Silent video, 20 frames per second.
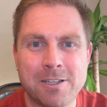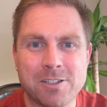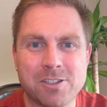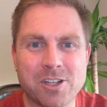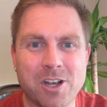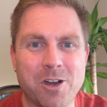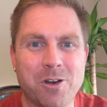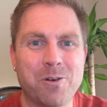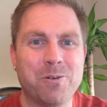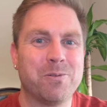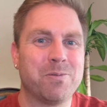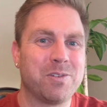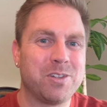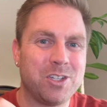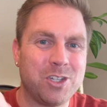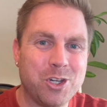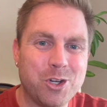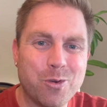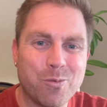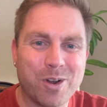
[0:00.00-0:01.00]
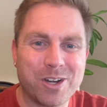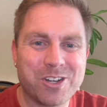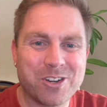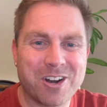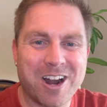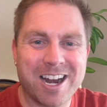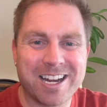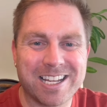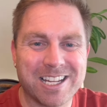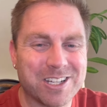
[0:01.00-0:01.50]
So you want
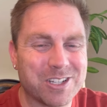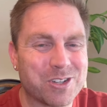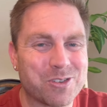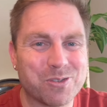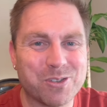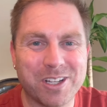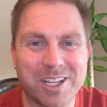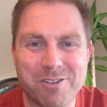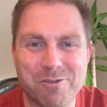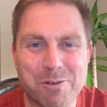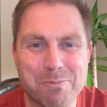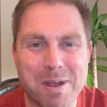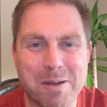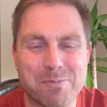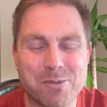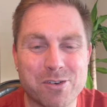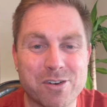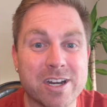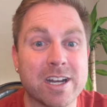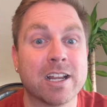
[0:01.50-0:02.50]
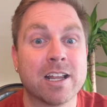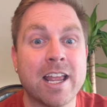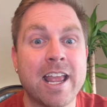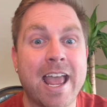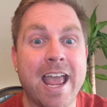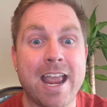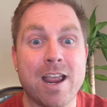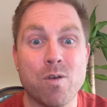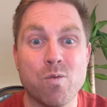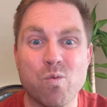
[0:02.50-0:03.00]
your audience really remembering,
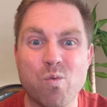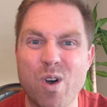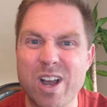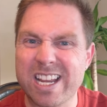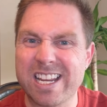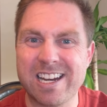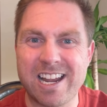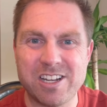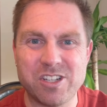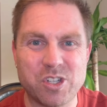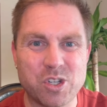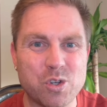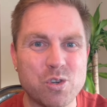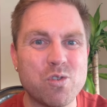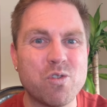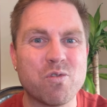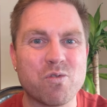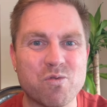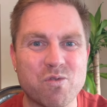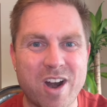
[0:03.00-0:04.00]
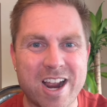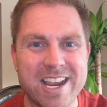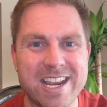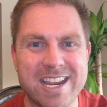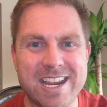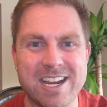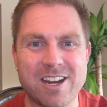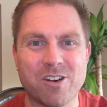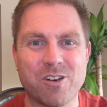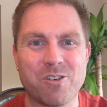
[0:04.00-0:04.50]
hey, what can I do right
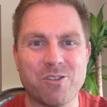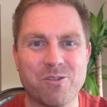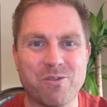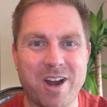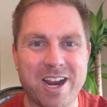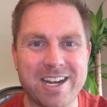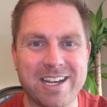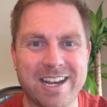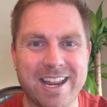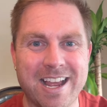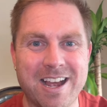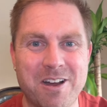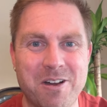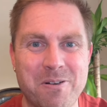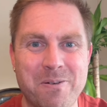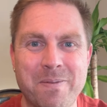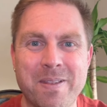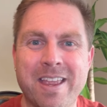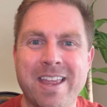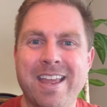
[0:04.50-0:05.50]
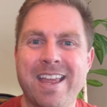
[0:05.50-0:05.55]
here, right now?